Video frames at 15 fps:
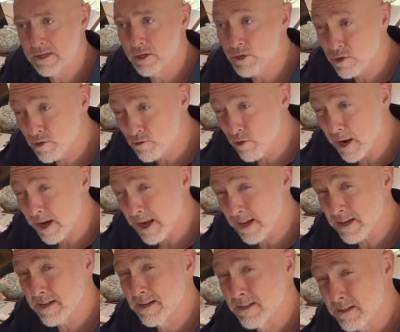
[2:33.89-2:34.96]
good
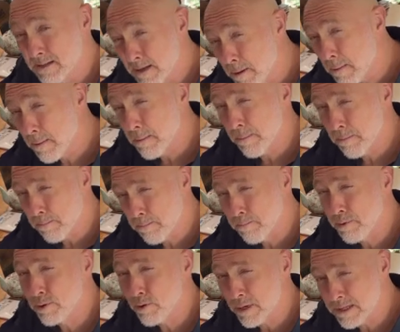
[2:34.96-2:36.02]
running
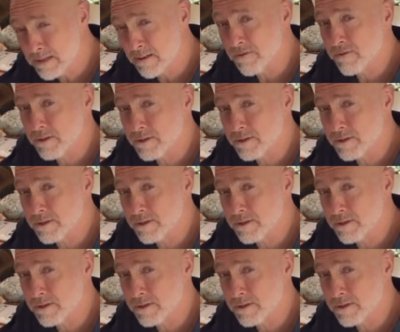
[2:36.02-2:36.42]
pull in different